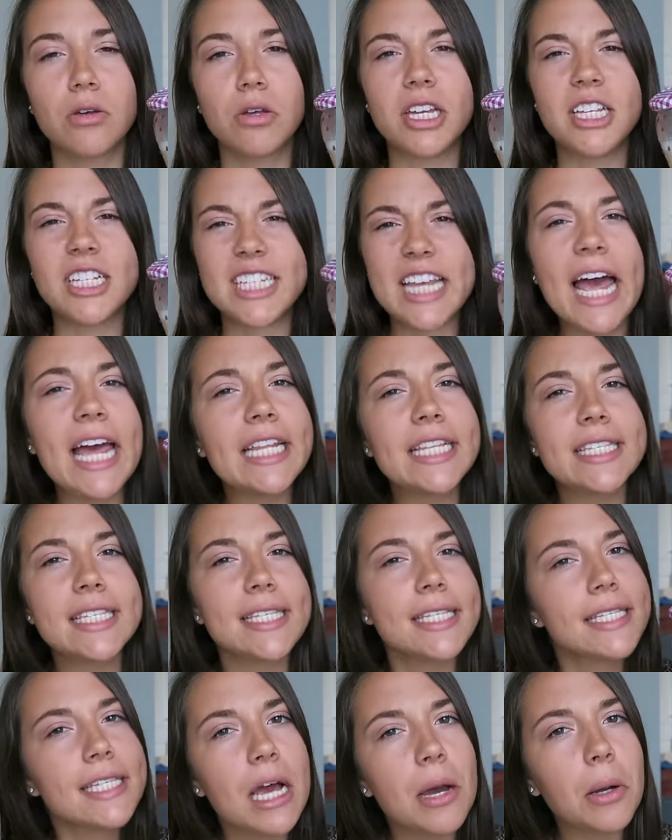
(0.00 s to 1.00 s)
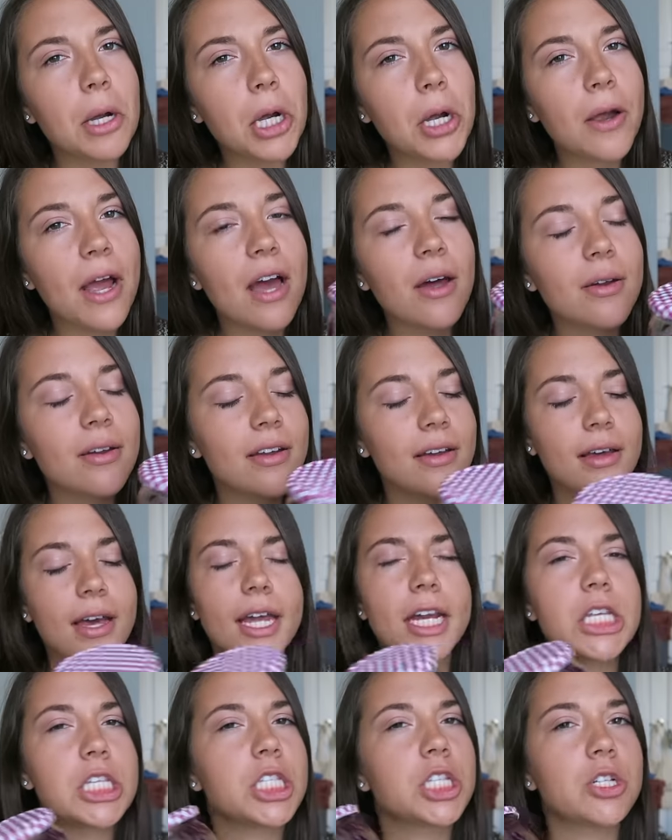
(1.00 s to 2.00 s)
intense sauerkraut
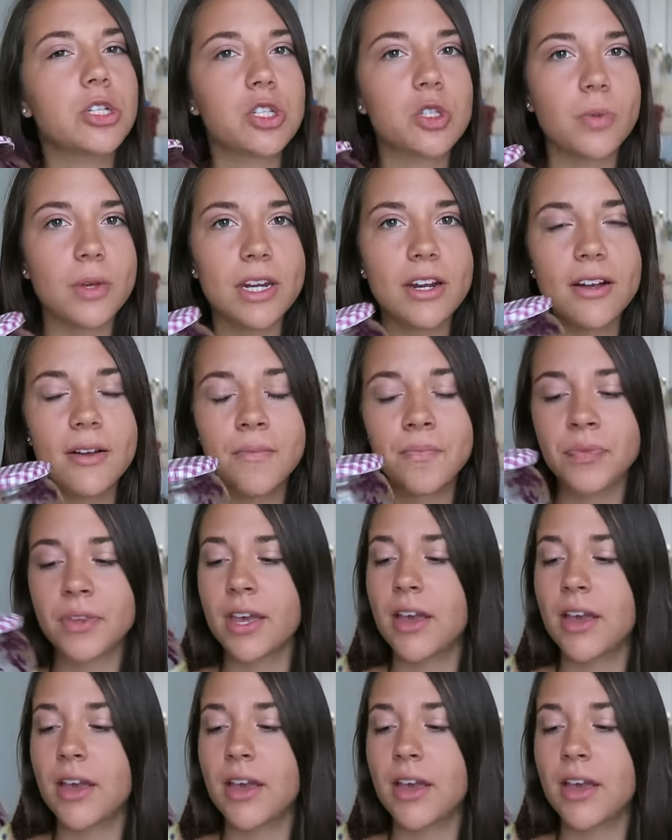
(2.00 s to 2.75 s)
and it's a little sweeter